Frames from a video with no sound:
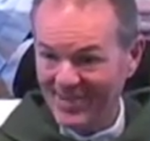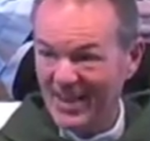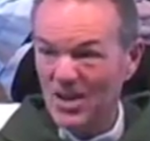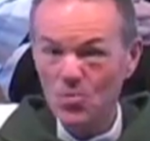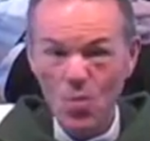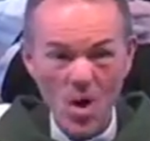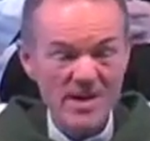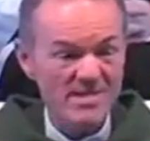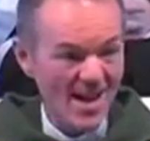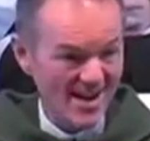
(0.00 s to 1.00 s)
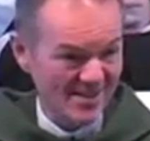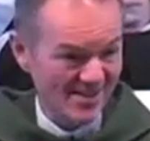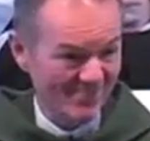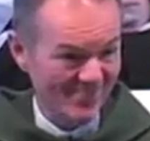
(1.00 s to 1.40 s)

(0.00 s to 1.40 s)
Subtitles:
in one night